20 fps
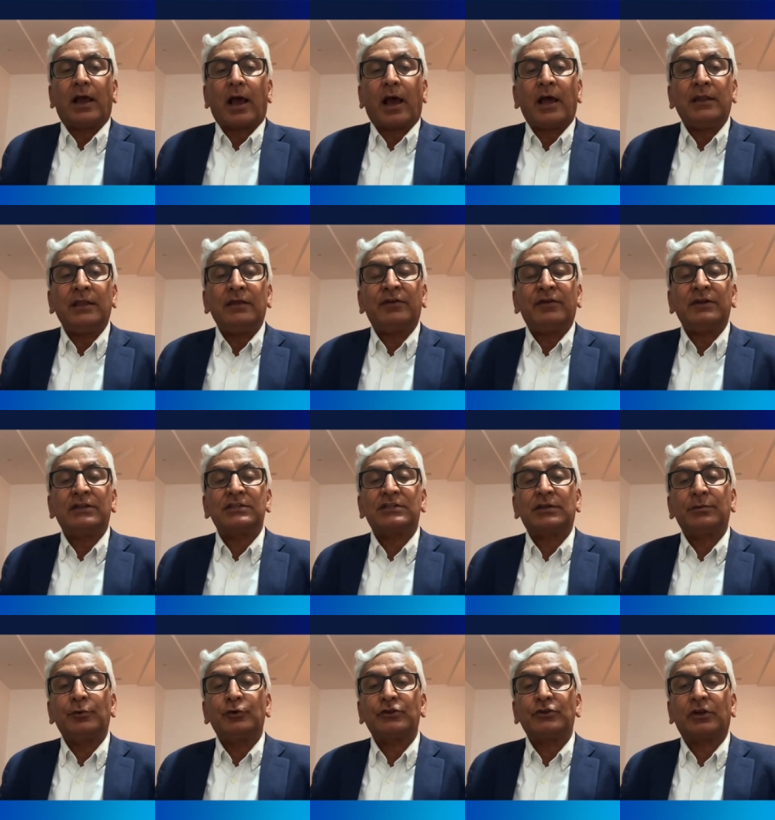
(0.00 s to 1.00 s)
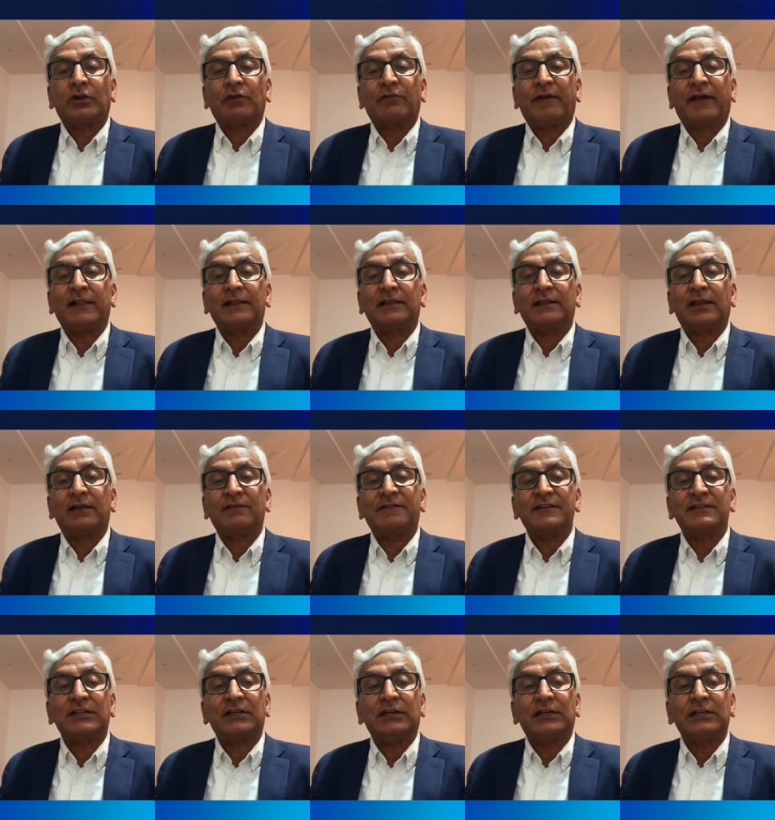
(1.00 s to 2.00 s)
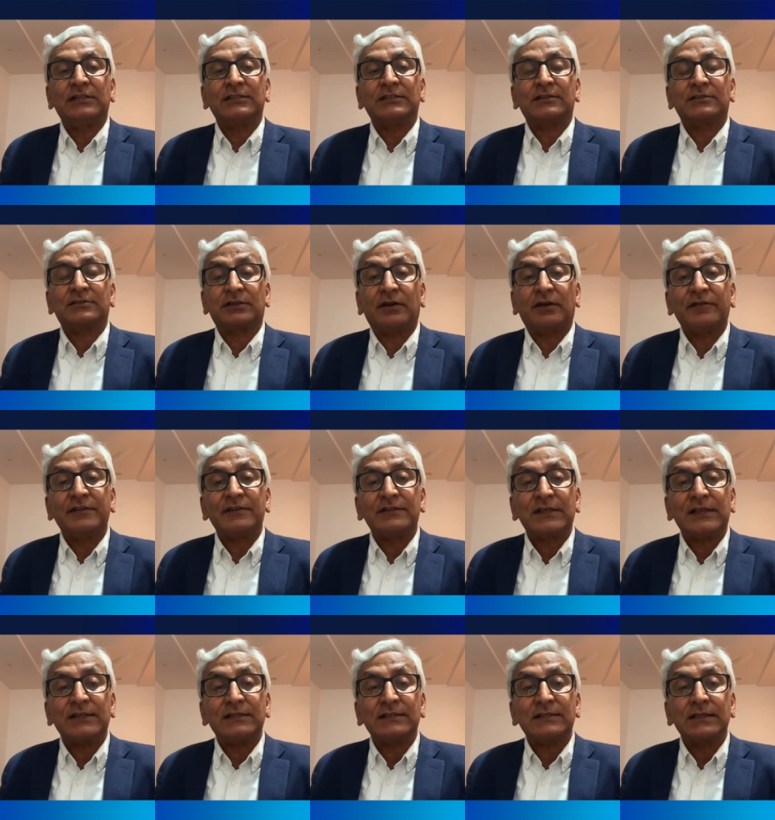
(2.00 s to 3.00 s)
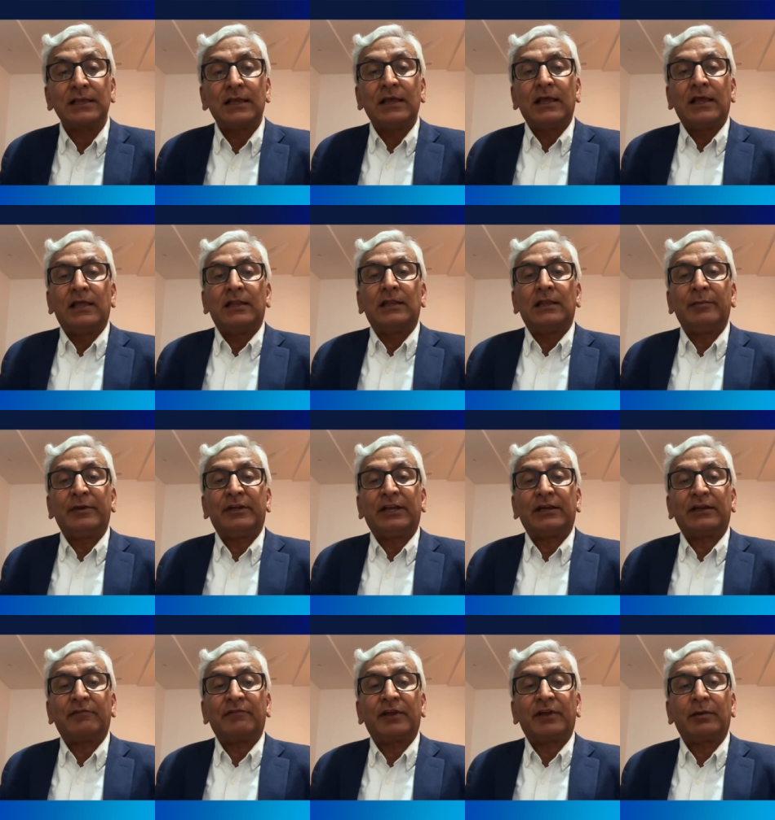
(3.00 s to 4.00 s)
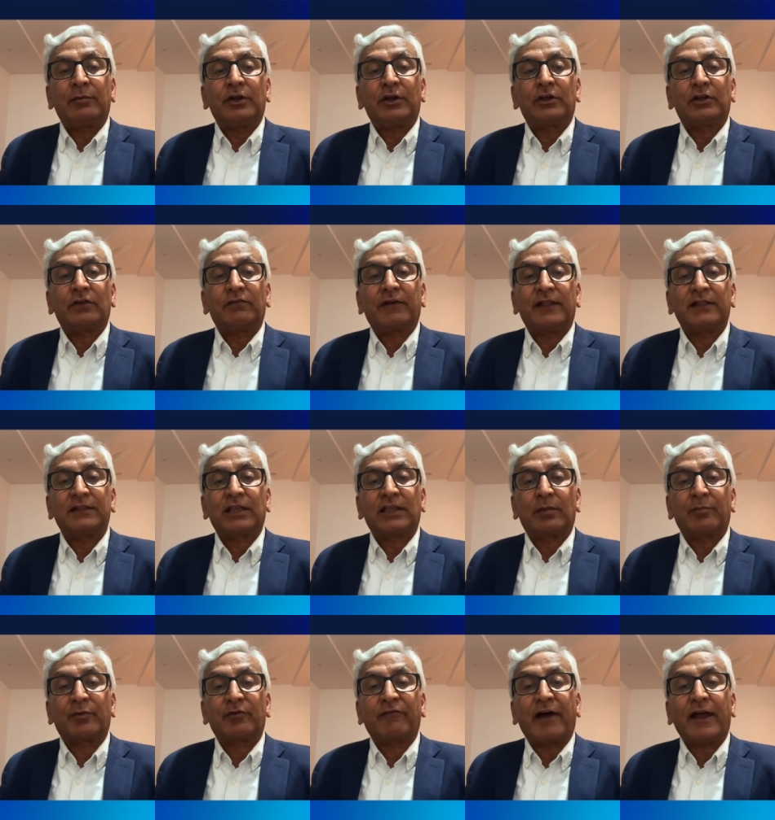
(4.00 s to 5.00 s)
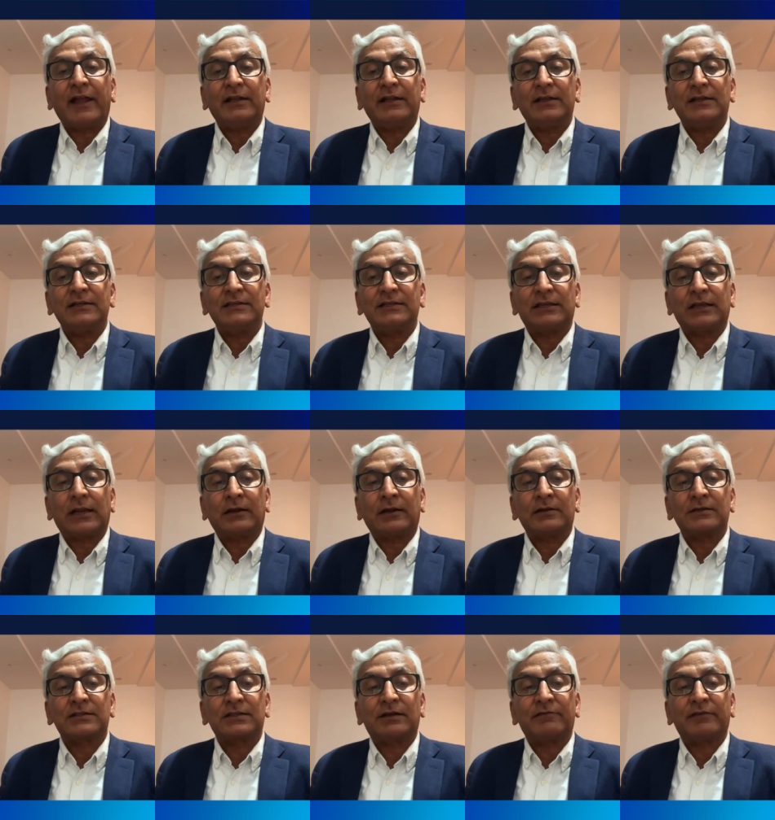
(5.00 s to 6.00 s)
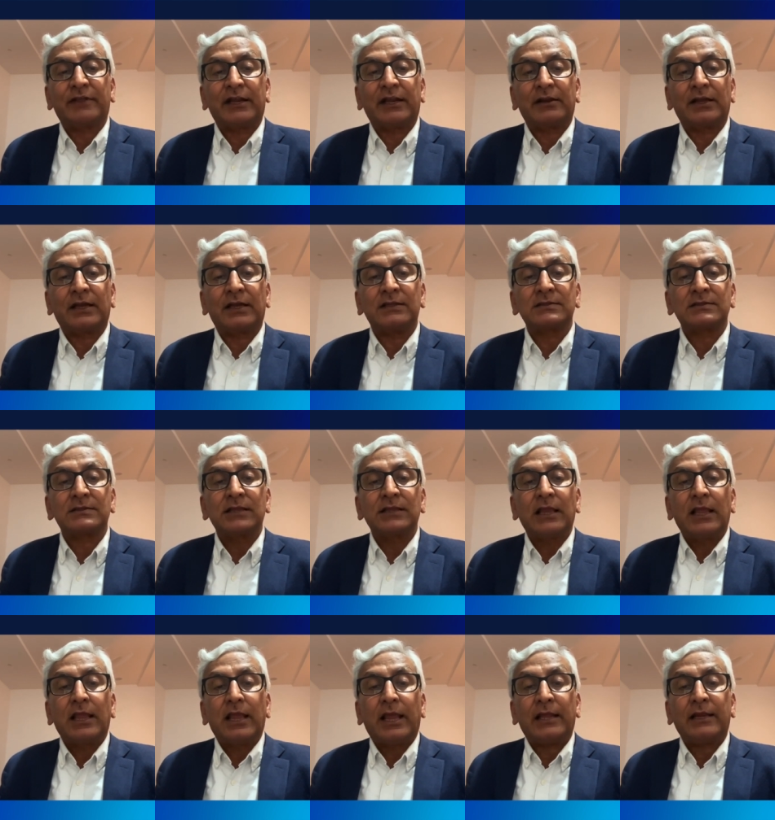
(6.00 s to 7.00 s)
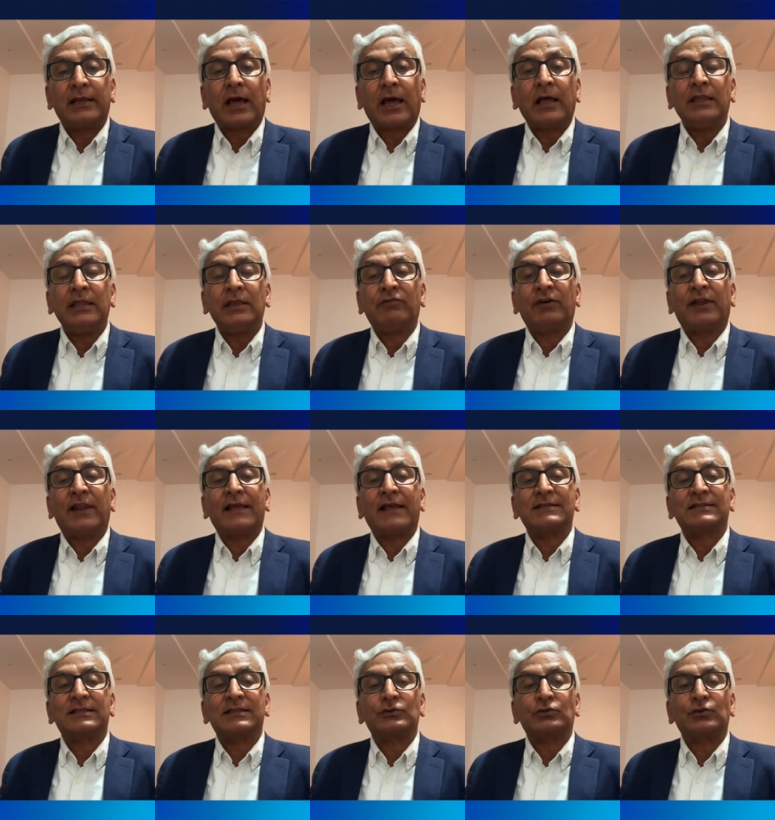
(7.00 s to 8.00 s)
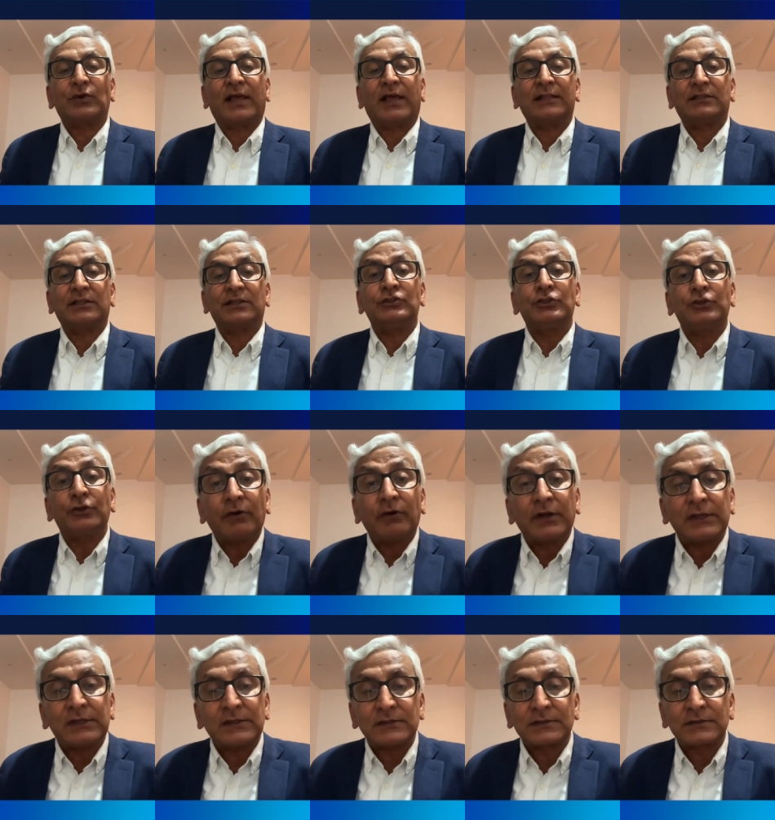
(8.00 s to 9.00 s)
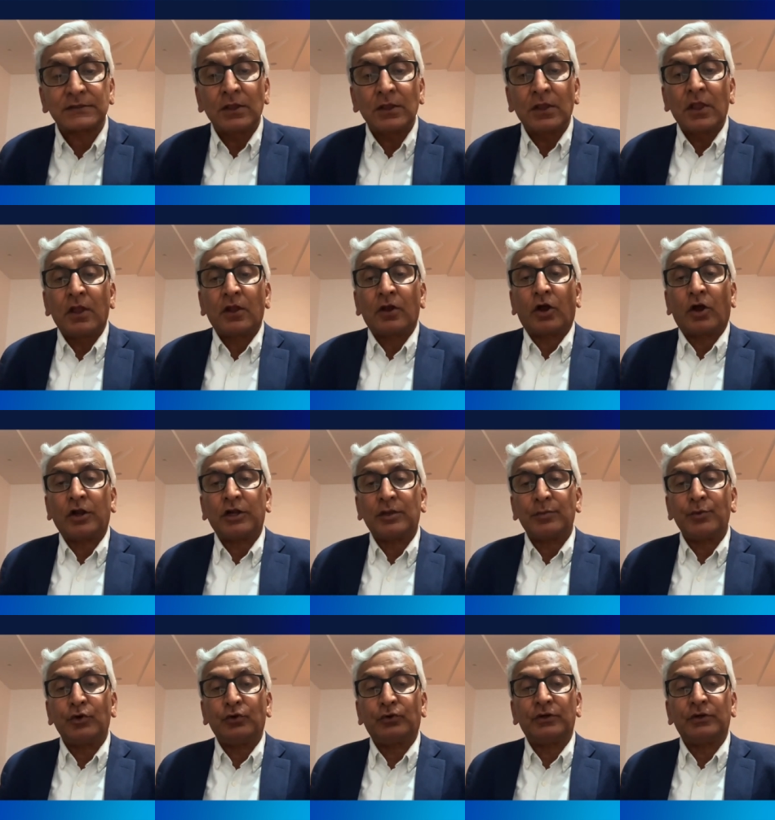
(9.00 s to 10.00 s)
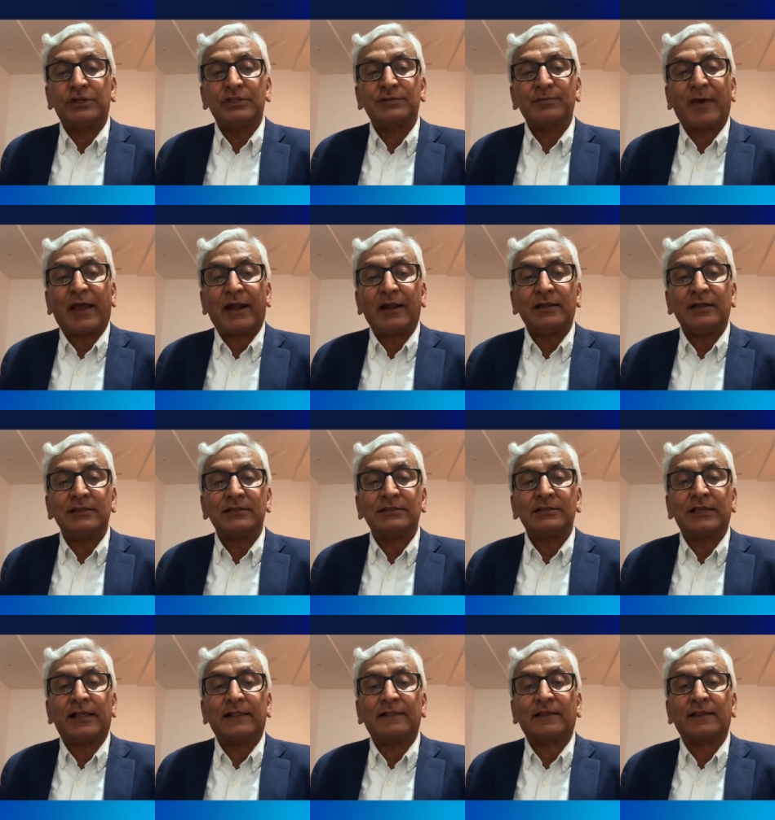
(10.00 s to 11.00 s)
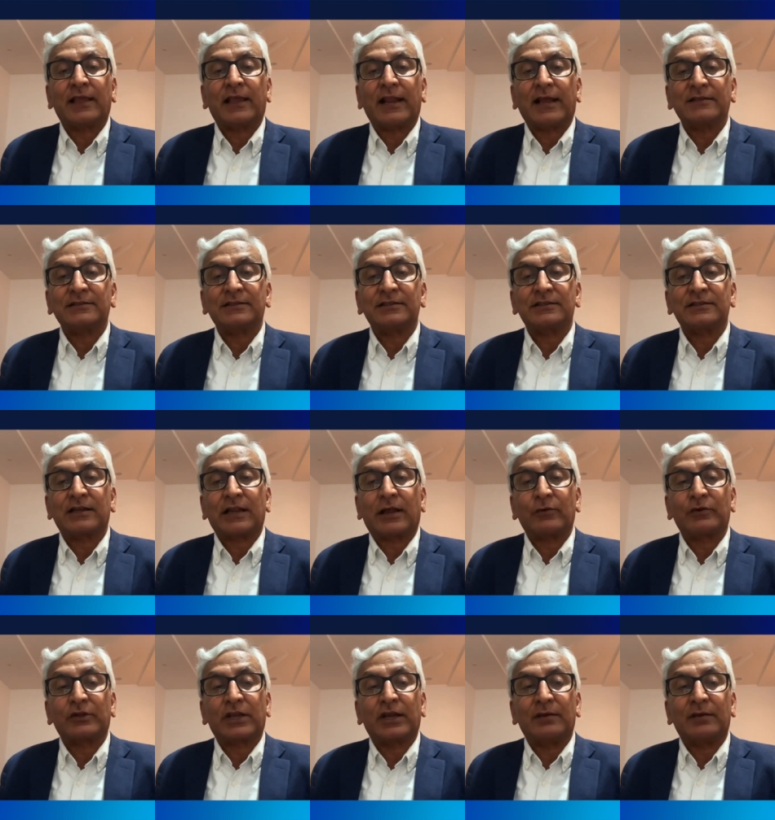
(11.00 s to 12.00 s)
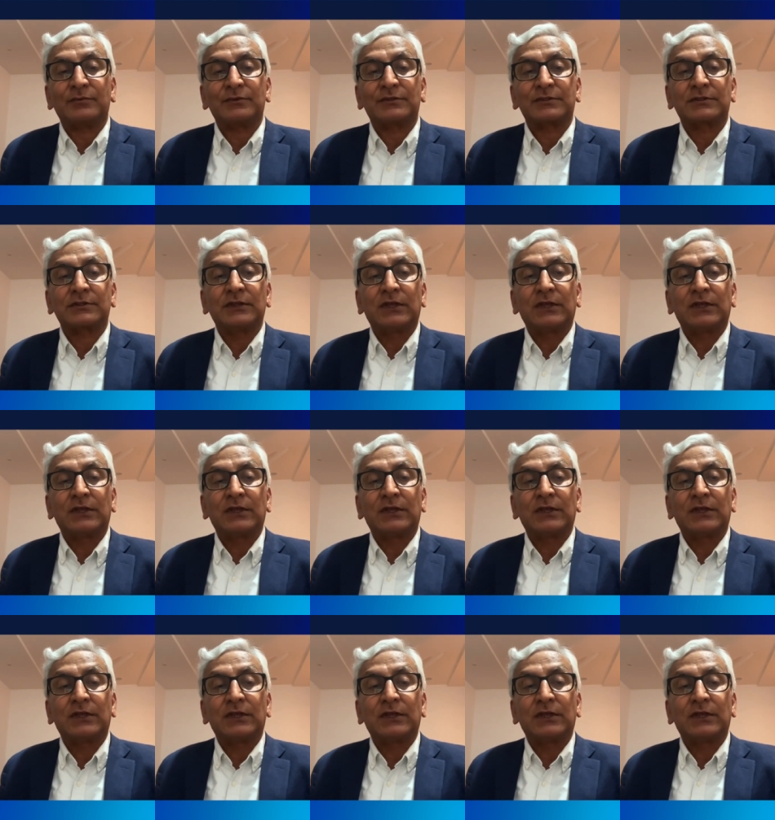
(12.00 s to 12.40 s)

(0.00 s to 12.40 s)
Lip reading: Uneven distribution of healthcare facilities and services, limited availability of healthcare providers in underserved areas, and unequal access to health insurance contribute to disparities in healthcare access and outcomes.